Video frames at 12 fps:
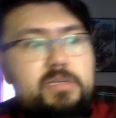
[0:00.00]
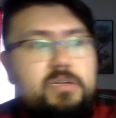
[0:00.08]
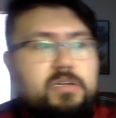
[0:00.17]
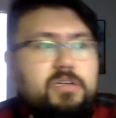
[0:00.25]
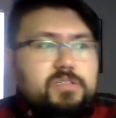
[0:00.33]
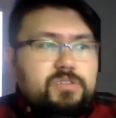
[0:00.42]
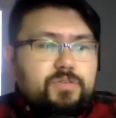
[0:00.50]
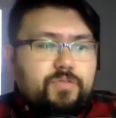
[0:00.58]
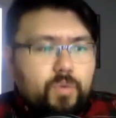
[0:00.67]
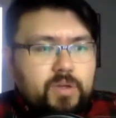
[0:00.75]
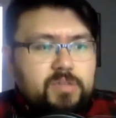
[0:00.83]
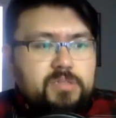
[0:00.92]
to
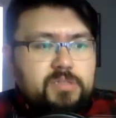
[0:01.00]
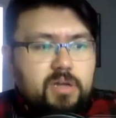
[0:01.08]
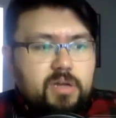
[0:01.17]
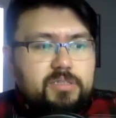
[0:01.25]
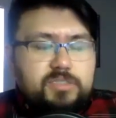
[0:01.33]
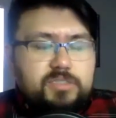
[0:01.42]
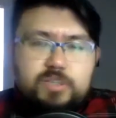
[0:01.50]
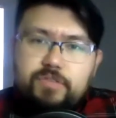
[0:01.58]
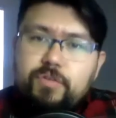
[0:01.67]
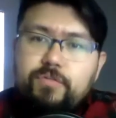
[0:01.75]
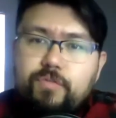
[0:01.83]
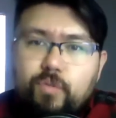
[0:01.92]
focus on
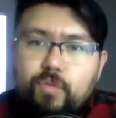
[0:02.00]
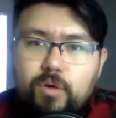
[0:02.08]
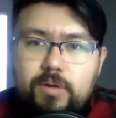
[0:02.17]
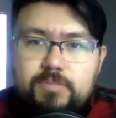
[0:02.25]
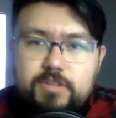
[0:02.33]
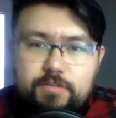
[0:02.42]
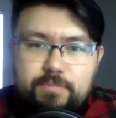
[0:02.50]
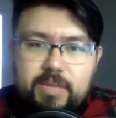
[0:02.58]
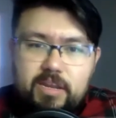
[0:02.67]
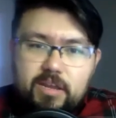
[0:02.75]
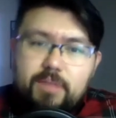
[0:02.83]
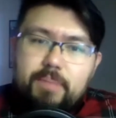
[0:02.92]
different forms of
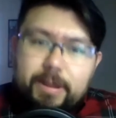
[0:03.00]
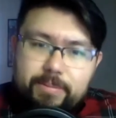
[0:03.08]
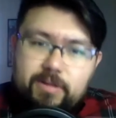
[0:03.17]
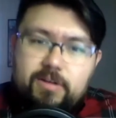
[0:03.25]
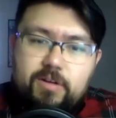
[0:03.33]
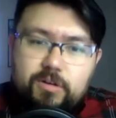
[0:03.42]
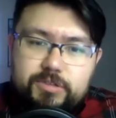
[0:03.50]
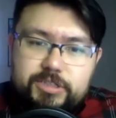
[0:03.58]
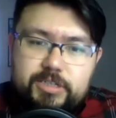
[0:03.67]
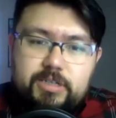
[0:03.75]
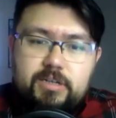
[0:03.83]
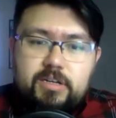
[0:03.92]
media and popular
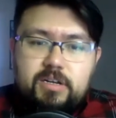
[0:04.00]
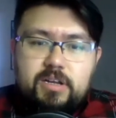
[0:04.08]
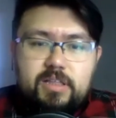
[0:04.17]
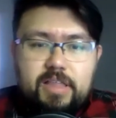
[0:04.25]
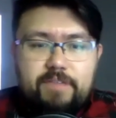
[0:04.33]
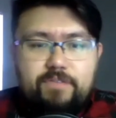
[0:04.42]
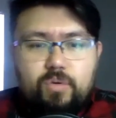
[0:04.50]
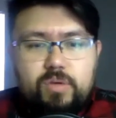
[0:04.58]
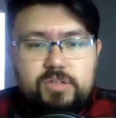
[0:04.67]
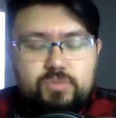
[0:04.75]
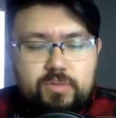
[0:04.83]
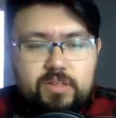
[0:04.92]
culture that focus
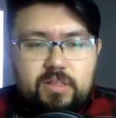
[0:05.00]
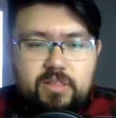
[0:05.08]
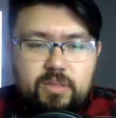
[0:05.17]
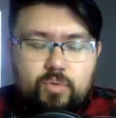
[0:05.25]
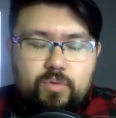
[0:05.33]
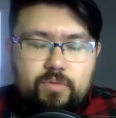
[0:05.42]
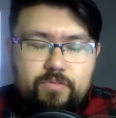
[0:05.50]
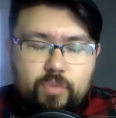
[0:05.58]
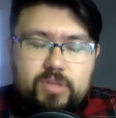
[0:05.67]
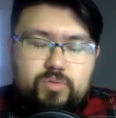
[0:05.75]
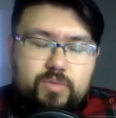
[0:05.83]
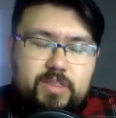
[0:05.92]
within,
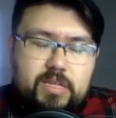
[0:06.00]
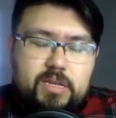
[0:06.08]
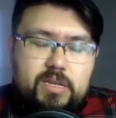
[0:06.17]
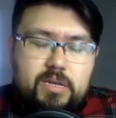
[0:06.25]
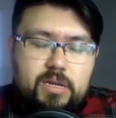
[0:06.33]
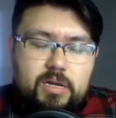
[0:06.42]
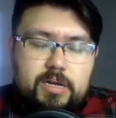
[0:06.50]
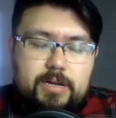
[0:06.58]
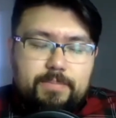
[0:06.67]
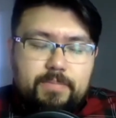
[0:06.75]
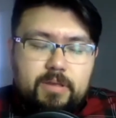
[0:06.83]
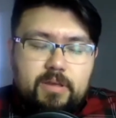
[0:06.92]
focus within
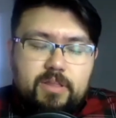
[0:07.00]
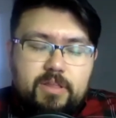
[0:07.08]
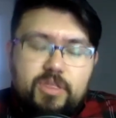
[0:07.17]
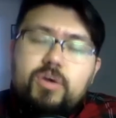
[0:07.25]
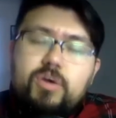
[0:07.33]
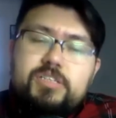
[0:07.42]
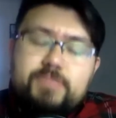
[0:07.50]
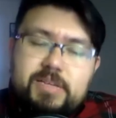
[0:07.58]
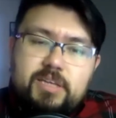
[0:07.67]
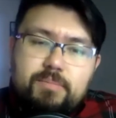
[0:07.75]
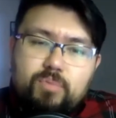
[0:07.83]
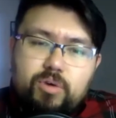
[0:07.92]
um, the us
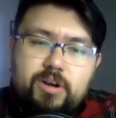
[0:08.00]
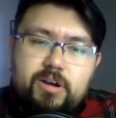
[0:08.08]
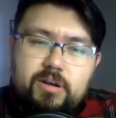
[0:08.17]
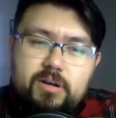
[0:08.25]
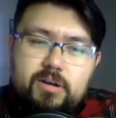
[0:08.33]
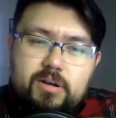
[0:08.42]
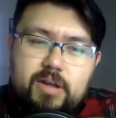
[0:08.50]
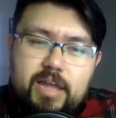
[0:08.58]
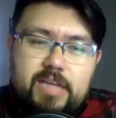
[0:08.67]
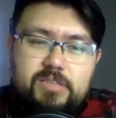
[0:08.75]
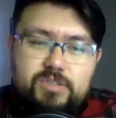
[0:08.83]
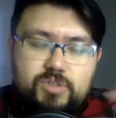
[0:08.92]
mexican border
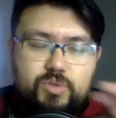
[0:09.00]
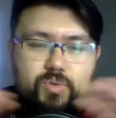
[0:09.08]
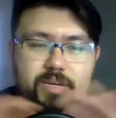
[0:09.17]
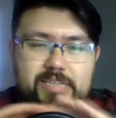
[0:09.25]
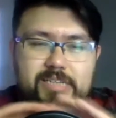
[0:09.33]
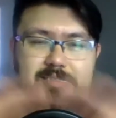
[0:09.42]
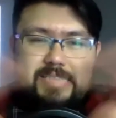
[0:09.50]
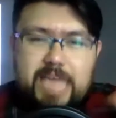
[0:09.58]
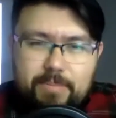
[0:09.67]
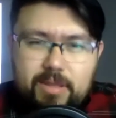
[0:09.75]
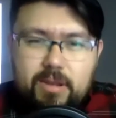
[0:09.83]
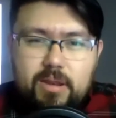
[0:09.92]
and to
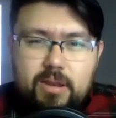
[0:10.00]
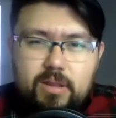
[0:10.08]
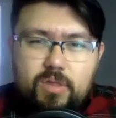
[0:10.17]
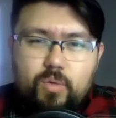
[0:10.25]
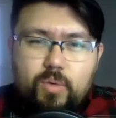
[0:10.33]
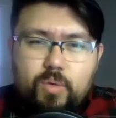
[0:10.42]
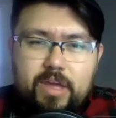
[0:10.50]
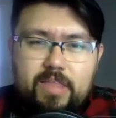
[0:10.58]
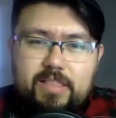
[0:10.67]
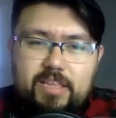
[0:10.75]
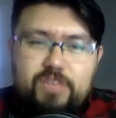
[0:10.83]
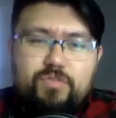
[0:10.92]
examine the way that
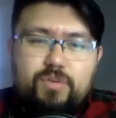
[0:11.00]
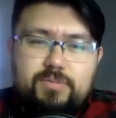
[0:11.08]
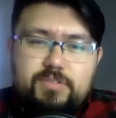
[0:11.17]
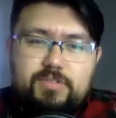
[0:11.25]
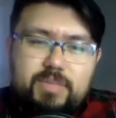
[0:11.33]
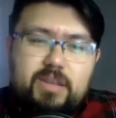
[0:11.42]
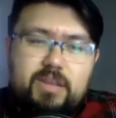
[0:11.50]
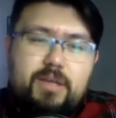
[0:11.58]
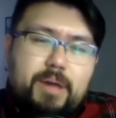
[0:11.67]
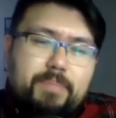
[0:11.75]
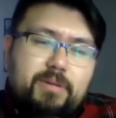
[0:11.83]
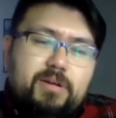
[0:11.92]
these forms of media and
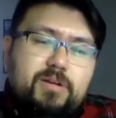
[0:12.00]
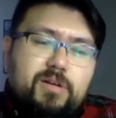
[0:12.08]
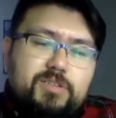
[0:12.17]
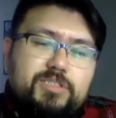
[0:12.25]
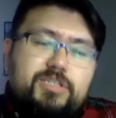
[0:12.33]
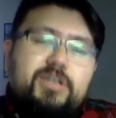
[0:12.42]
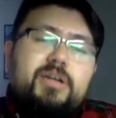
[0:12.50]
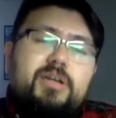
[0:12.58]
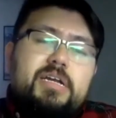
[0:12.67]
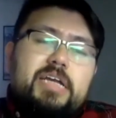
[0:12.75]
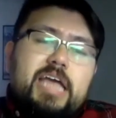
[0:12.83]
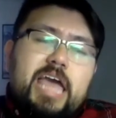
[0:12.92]
popular culture
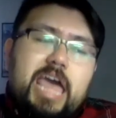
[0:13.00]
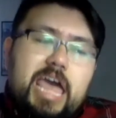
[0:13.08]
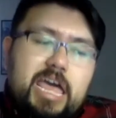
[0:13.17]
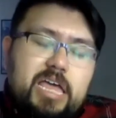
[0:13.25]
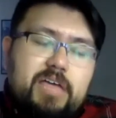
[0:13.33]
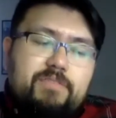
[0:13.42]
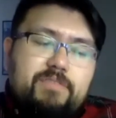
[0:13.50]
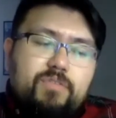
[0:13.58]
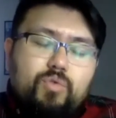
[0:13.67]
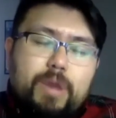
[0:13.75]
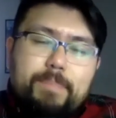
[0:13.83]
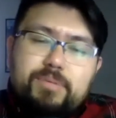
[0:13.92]
have
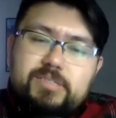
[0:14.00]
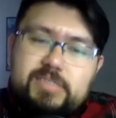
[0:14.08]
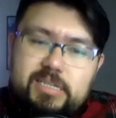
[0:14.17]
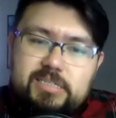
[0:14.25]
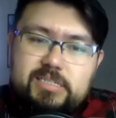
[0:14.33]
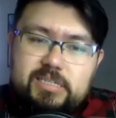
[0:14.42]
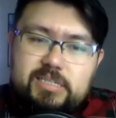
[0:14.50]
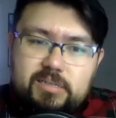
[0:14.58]
represented